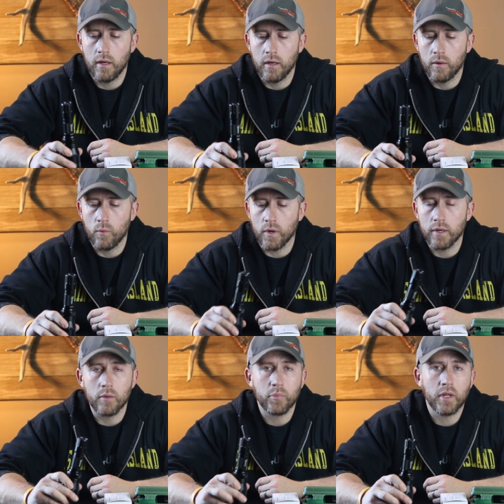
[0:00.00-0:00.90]

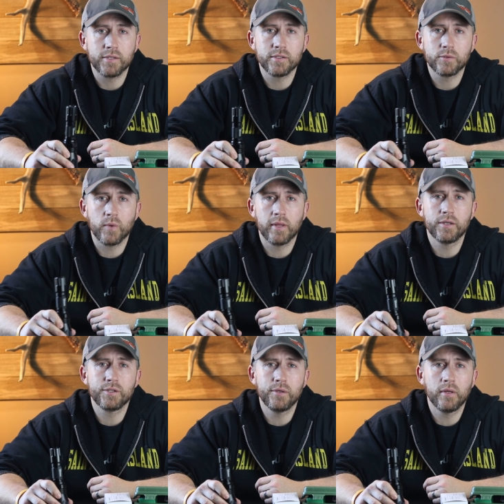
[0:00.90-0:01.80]
One of the pluses with
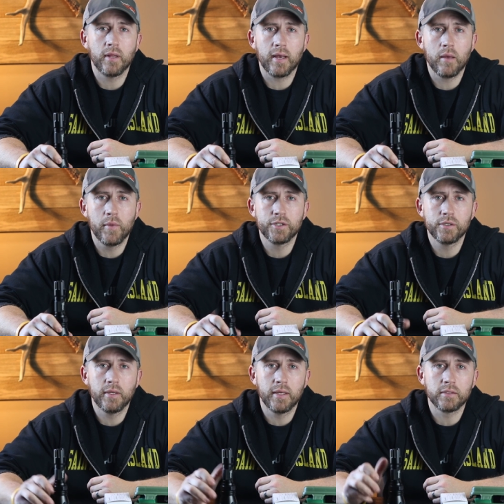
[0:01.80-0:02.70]
this unit, like I
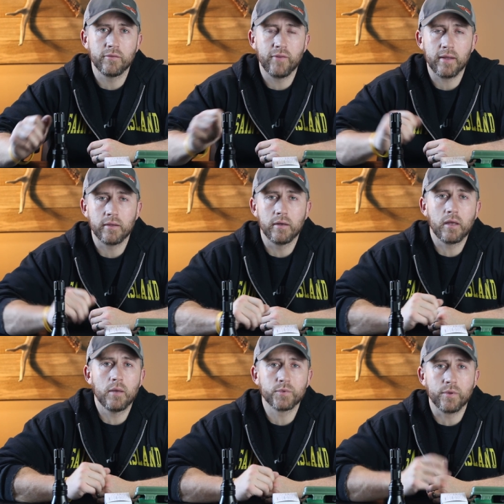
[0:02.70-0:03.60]
mentioned, is the fact that it
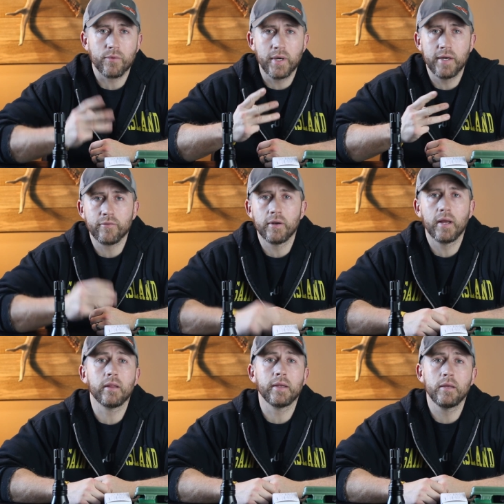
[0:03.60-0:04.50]
comes with 3 different
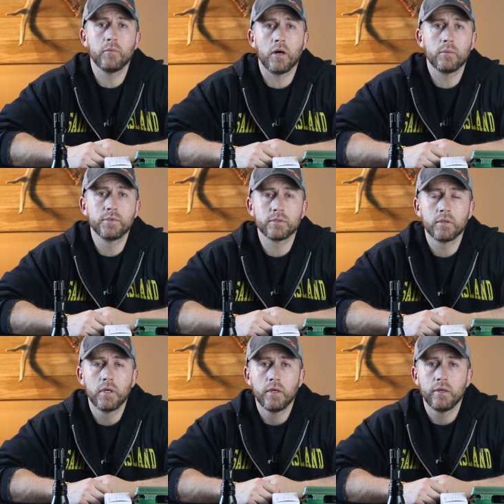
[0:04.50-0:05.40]
LED bulbs.
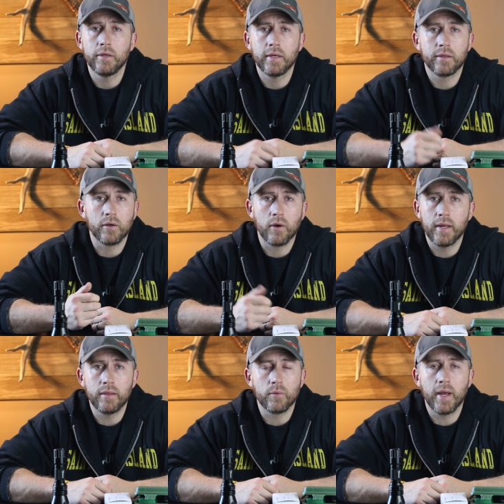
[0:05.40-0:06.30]
You get the
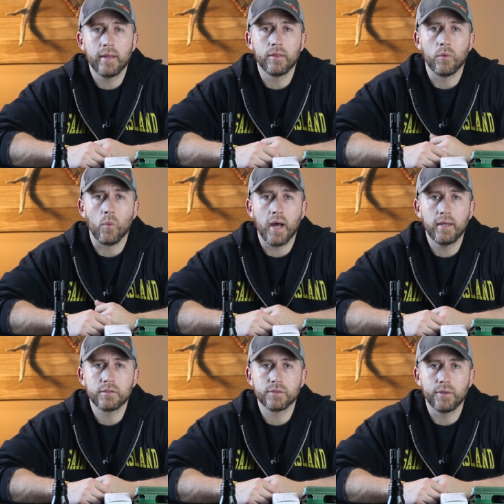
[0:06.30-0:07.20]
green, the red, and the
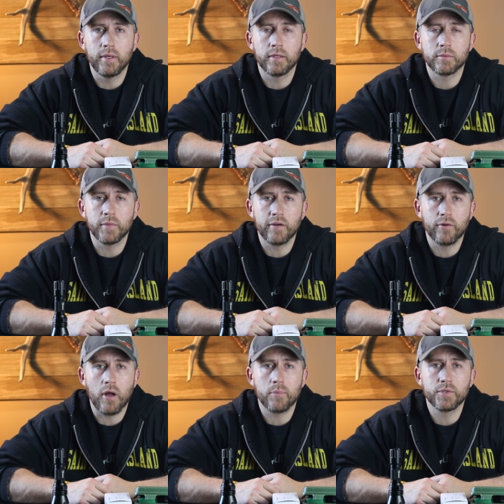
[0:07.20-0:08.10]
white, so you get some
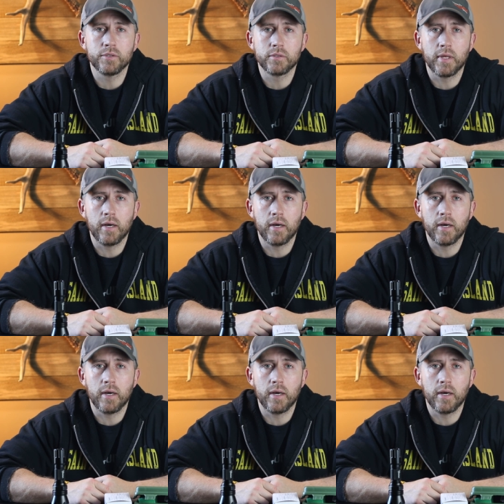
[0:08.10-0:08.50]
different options